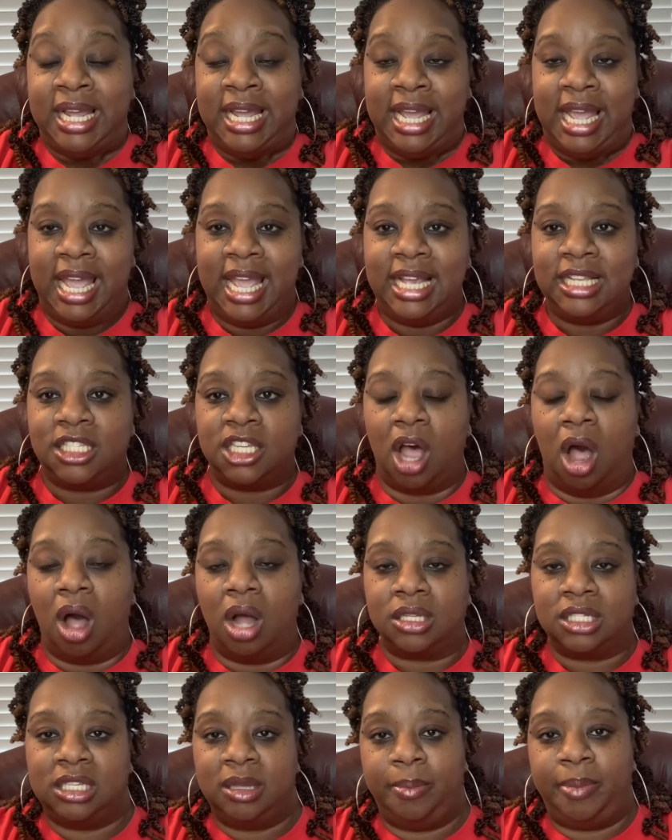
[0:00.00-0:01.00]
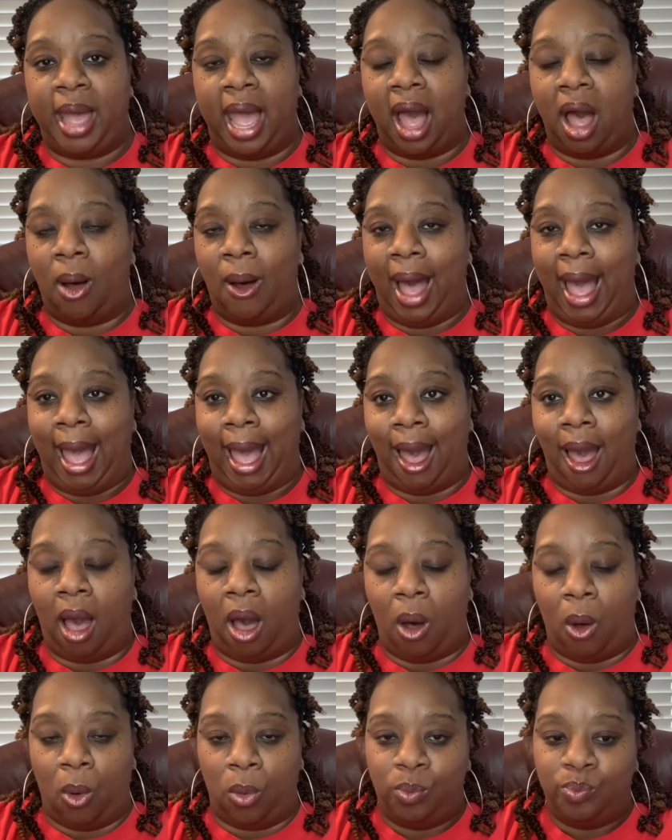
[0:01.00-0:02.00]
He talks about
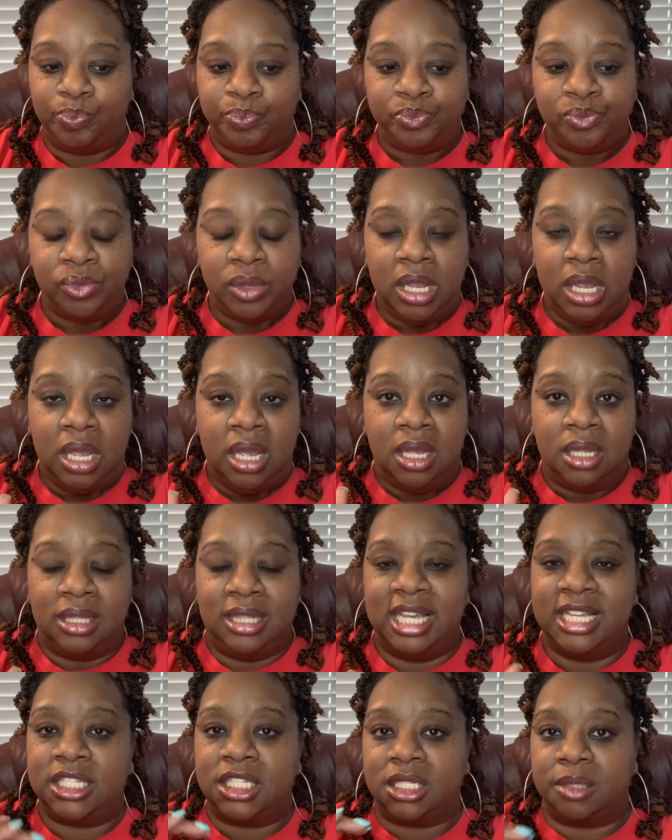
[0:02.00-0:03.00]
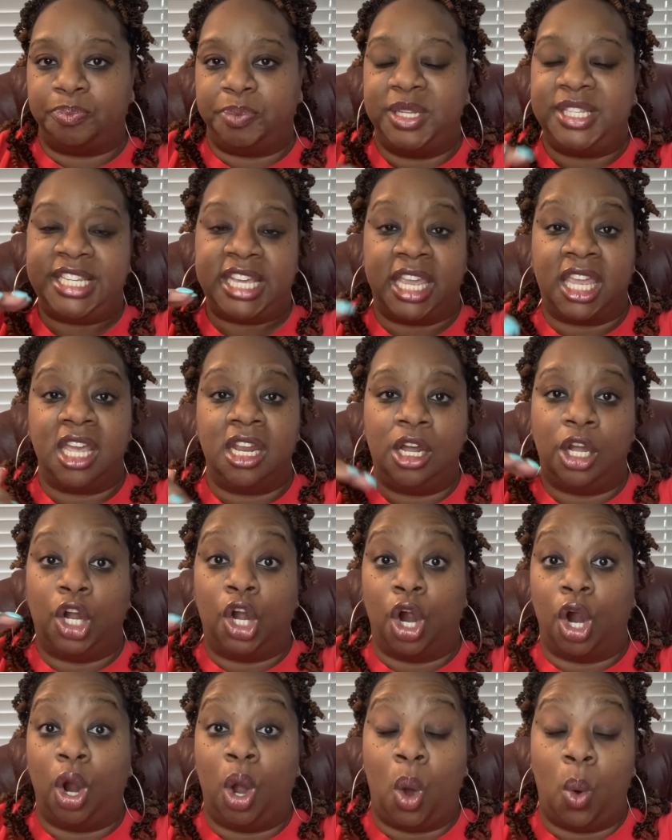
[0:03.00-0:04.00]
how this particular
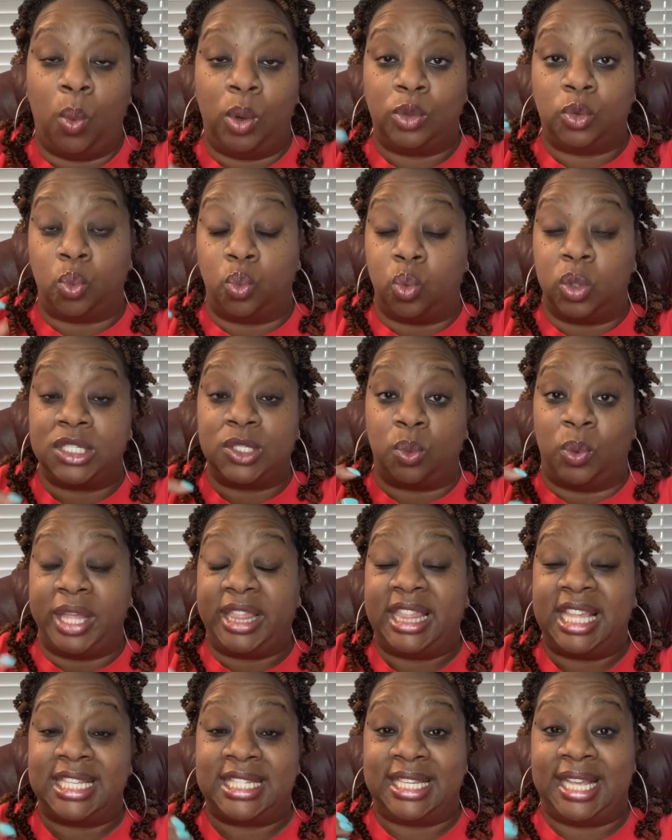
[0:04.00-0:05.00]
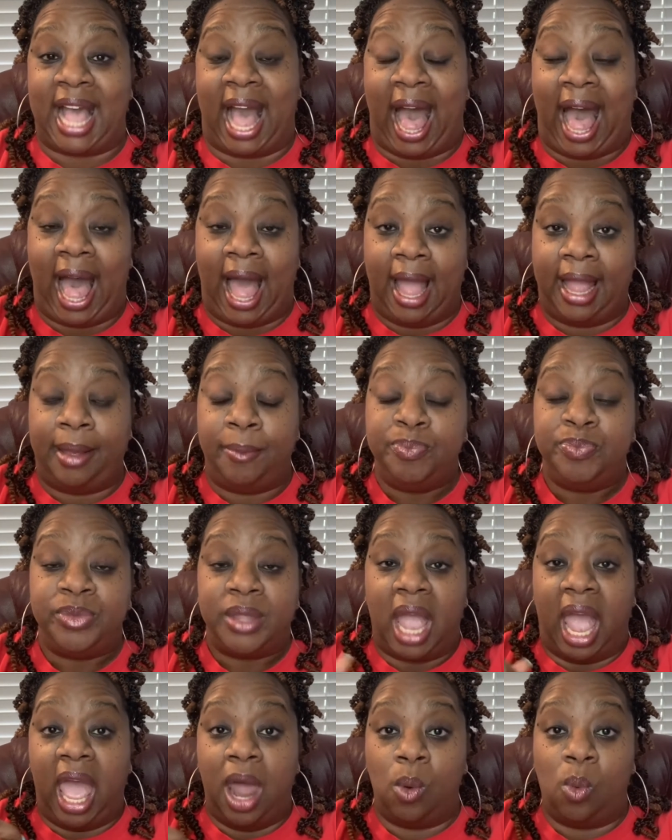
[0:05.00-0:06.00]
girl was with this guy,
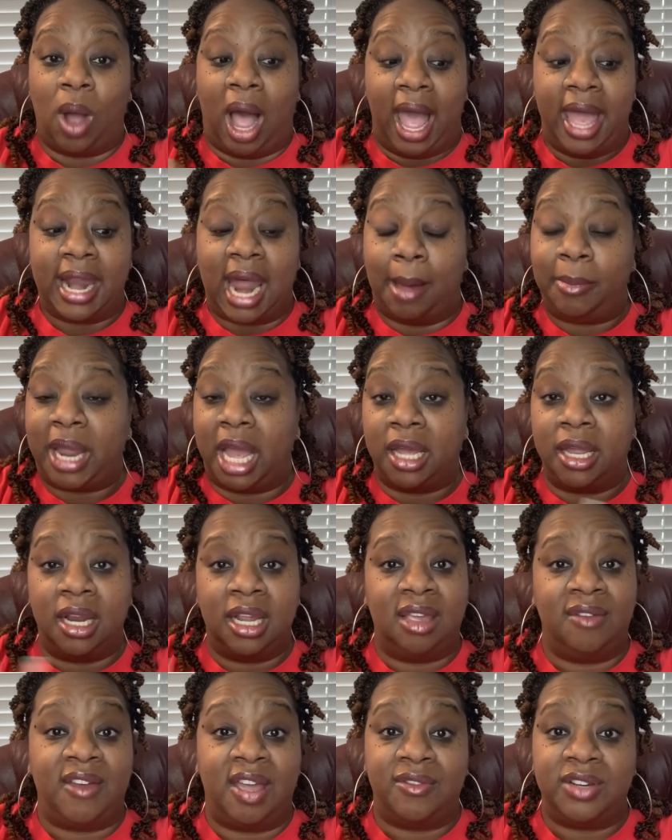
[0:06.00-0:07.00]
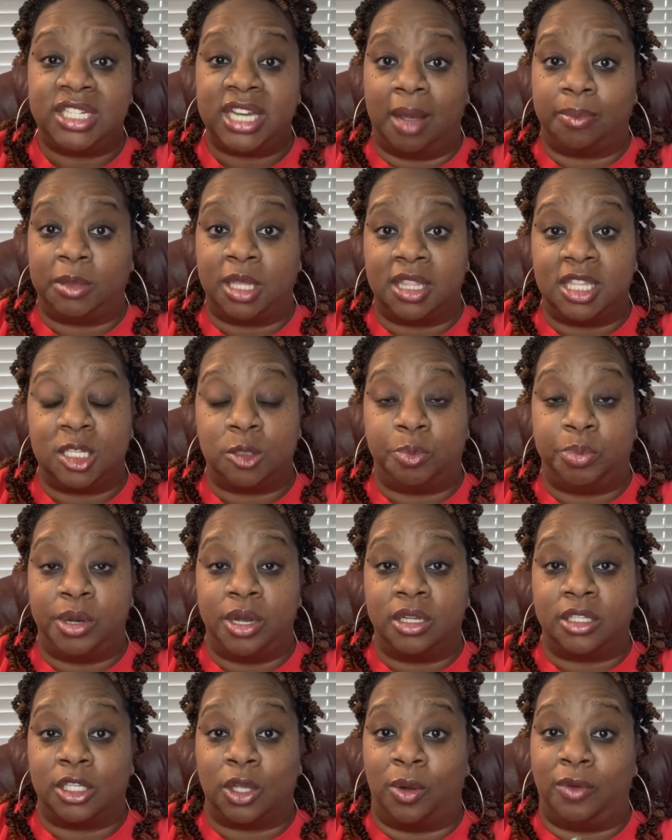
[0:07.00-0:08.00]
and why. And I'm not going to give every chapter of this
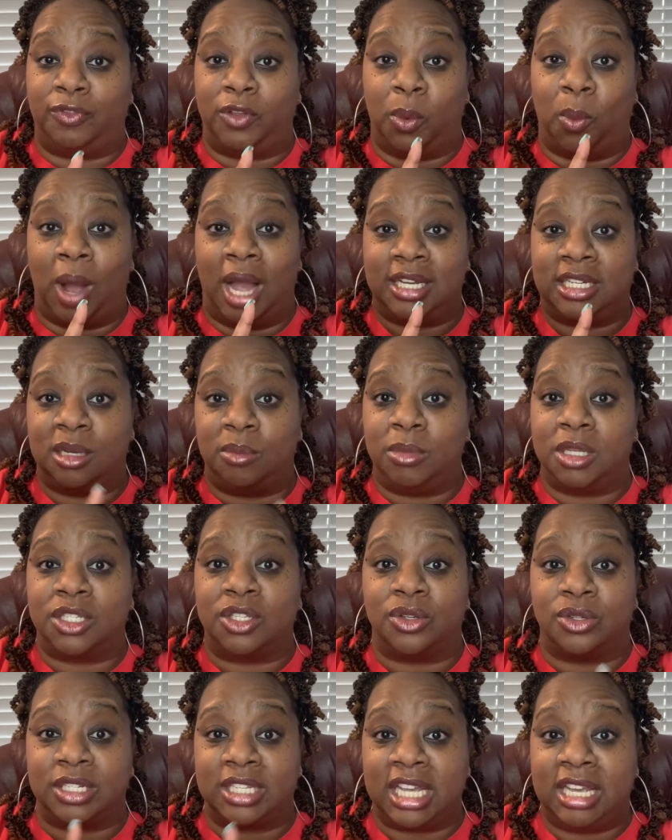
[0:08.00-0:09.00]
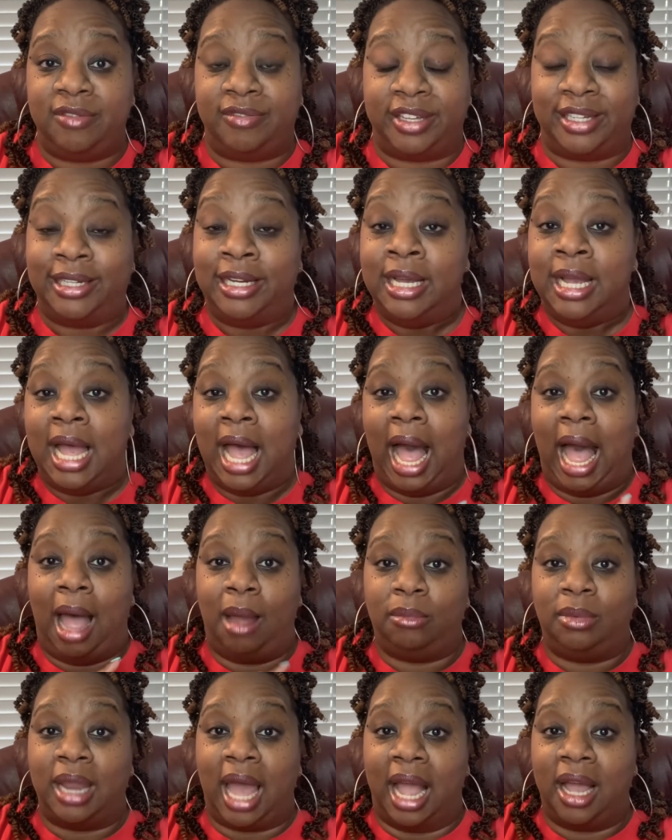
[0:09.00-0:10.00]
book. So if you're watching Mr. Stephan,
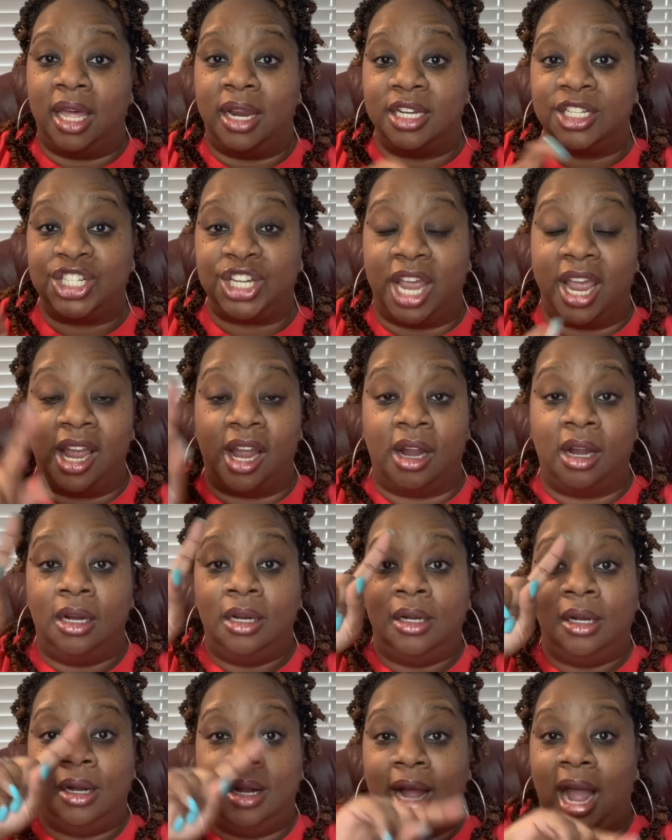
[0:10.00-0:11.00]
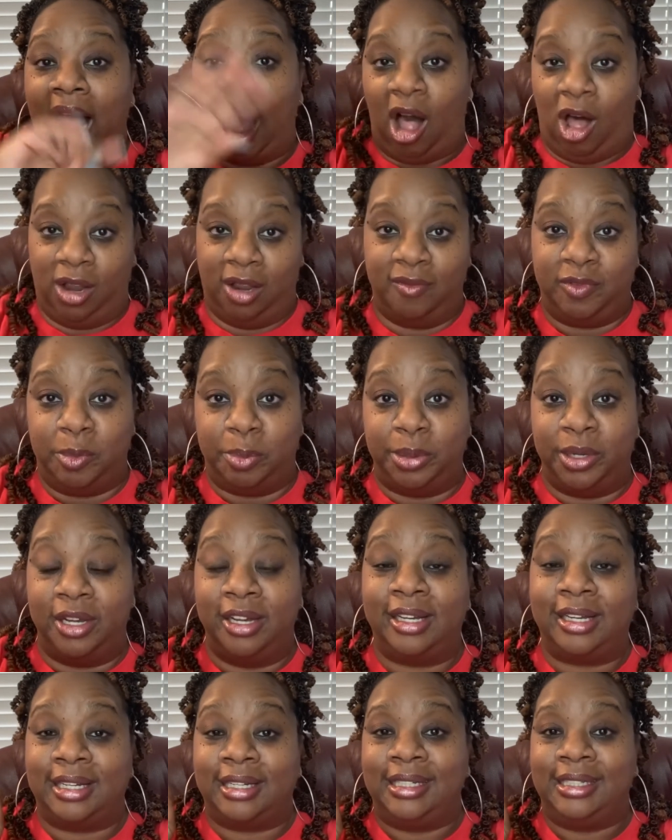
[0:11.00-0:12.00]
I'm not going to share all of the
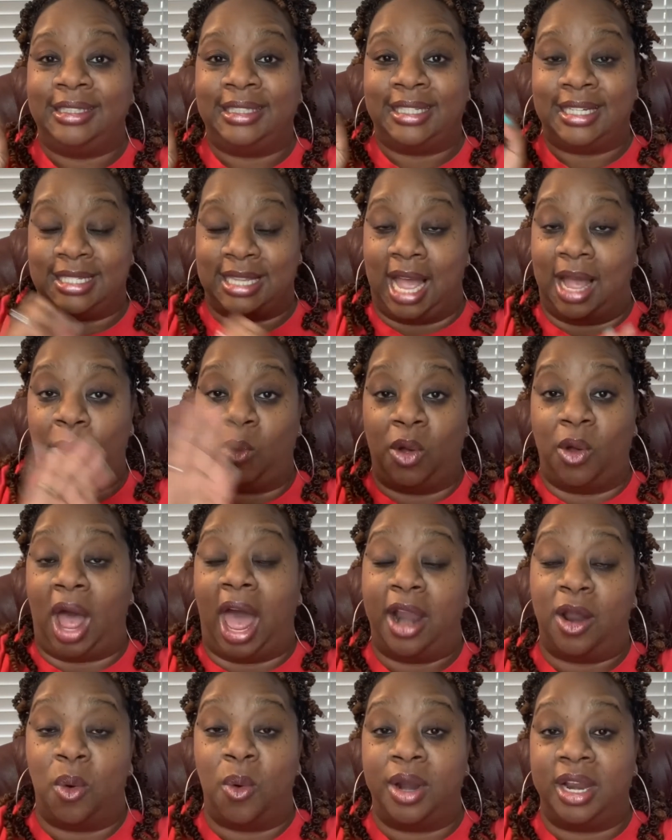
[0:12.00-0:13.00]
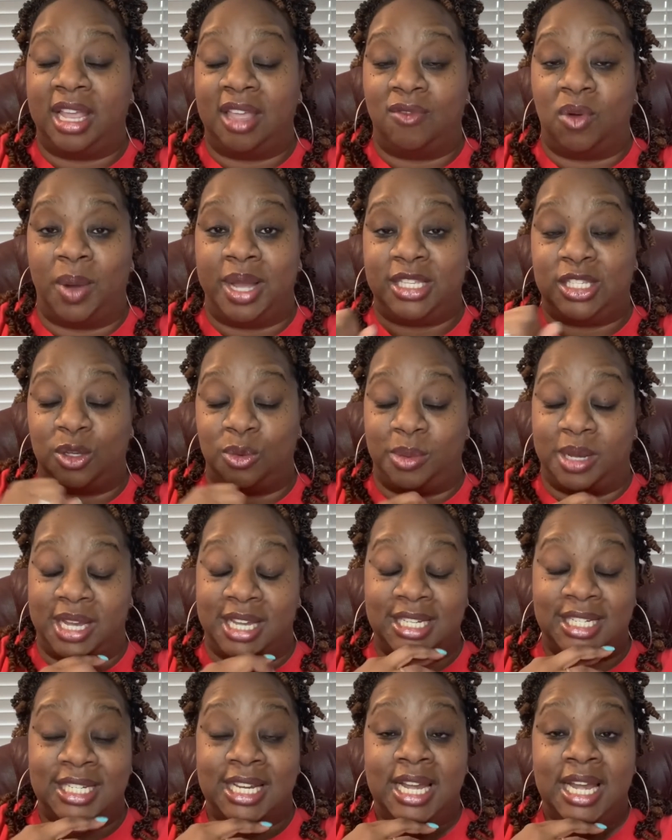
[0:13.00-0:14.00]
book, because I don't want to give away too
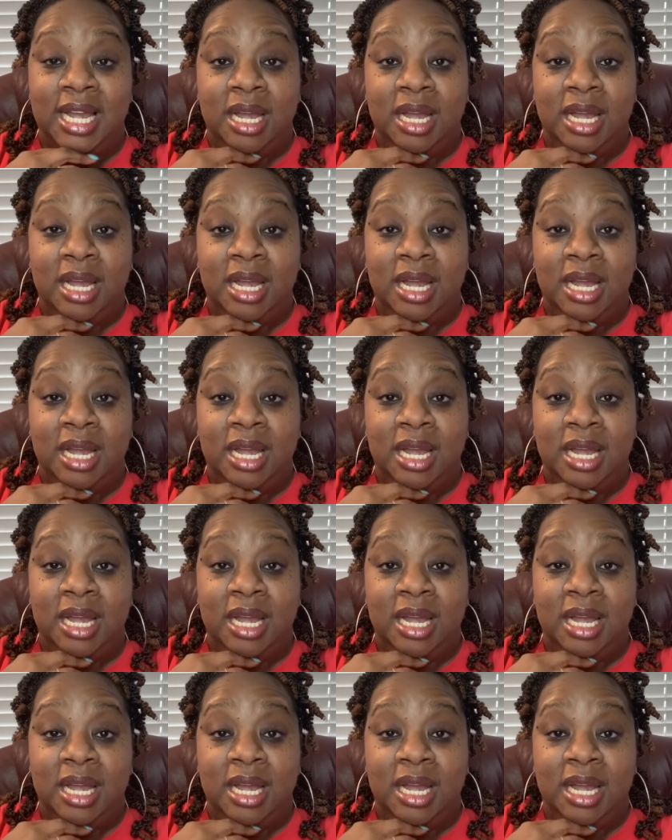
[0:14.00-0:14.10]
much.